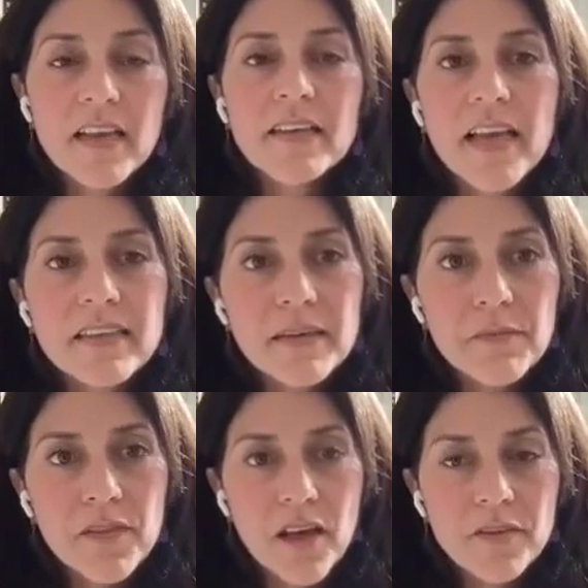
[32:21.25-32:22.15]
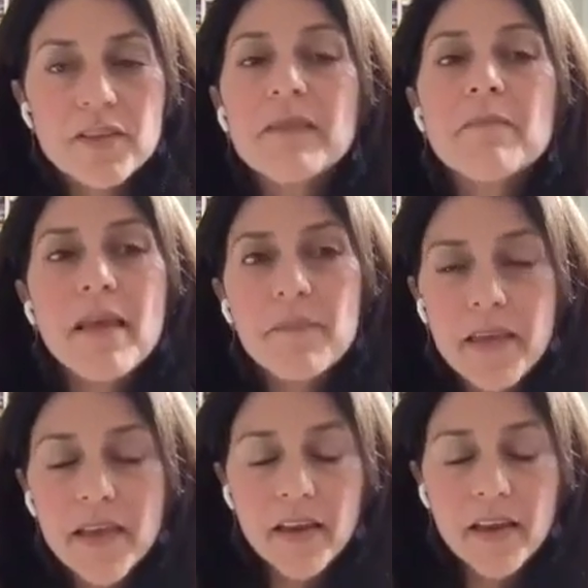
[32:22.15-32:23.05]
connecting with others, and
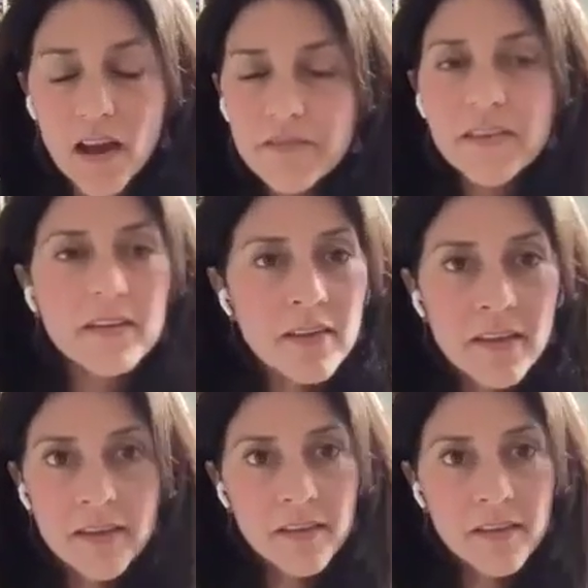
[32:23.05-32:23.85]
maybe and often